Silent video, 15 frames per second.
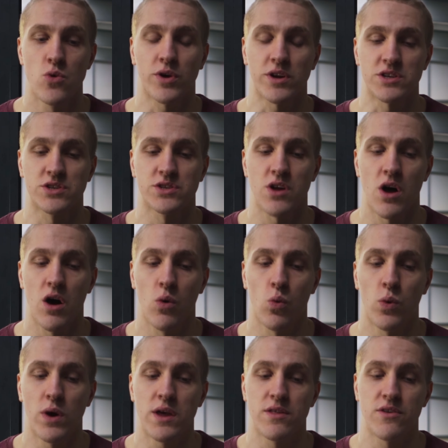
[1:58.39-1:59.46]
we're gonna
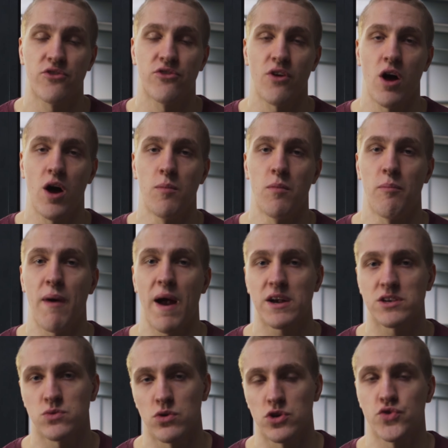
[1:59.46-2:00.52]
start with some
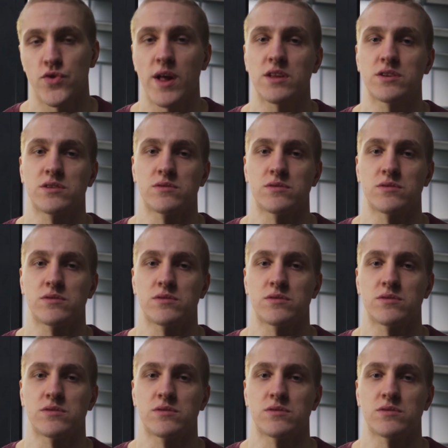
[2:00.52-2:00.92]
back squat strength,